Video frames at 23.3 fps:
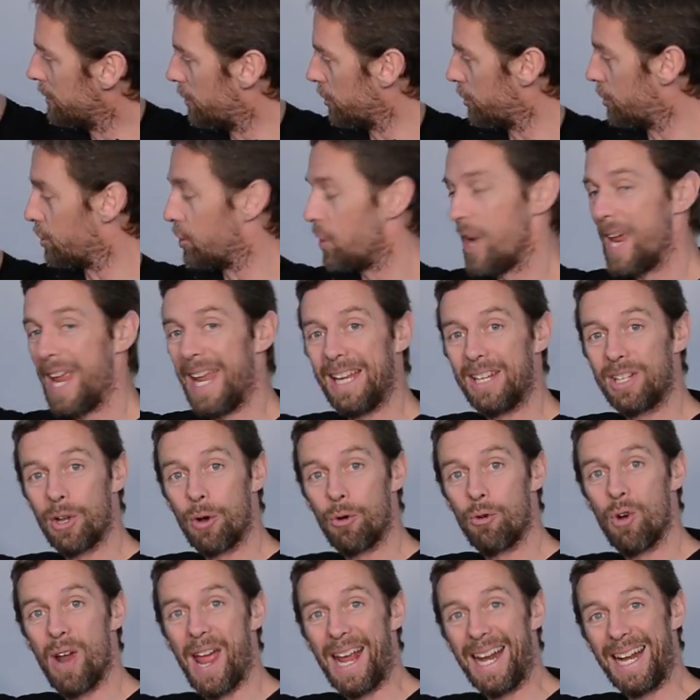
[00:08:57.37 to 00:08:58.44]
to drain
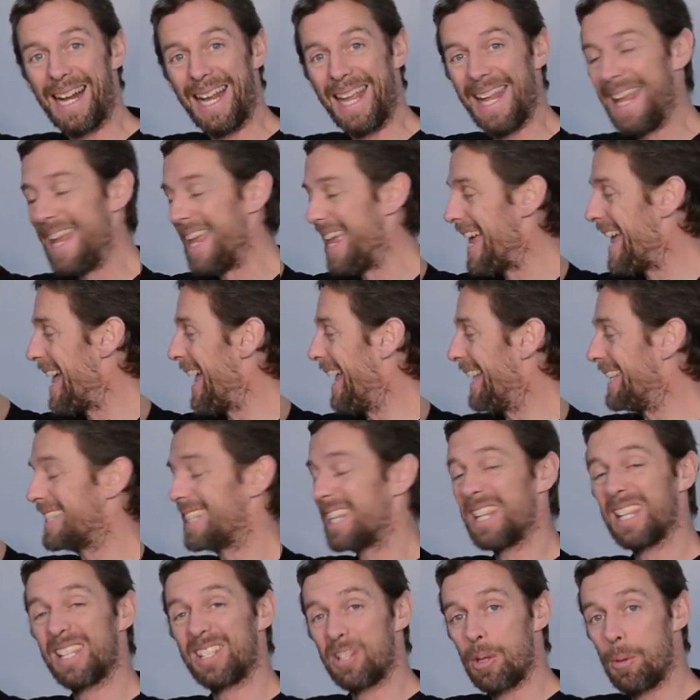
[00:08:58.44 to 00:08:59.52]
directly
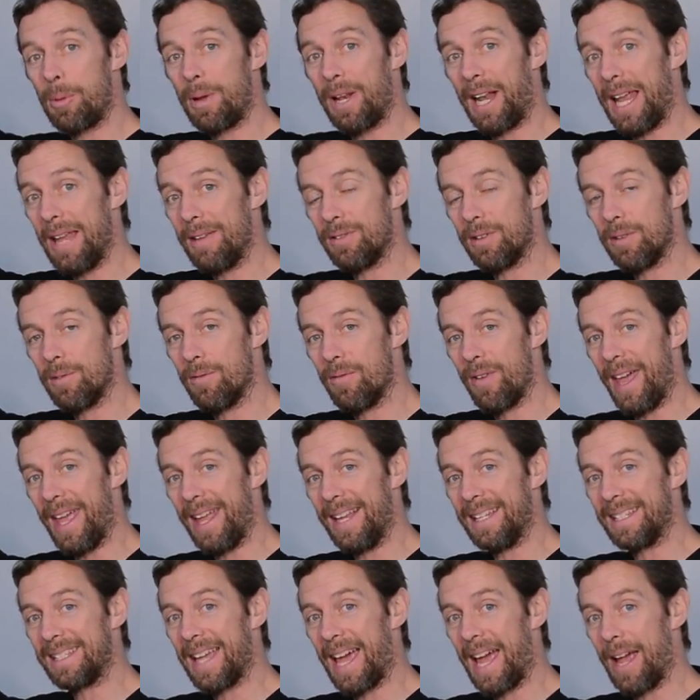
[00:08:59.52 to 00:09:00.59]
into the subclavian
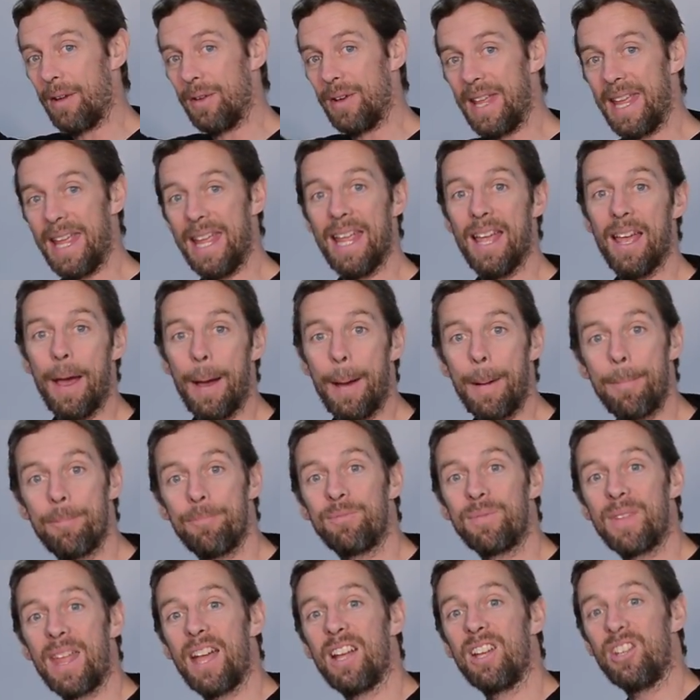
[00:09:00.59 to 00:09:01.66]
vein down here.
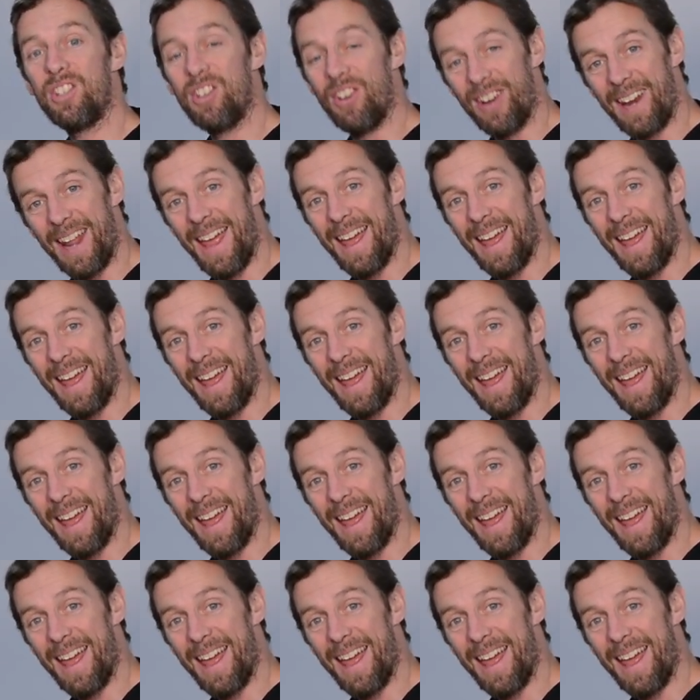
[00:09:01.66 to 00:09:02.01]
Got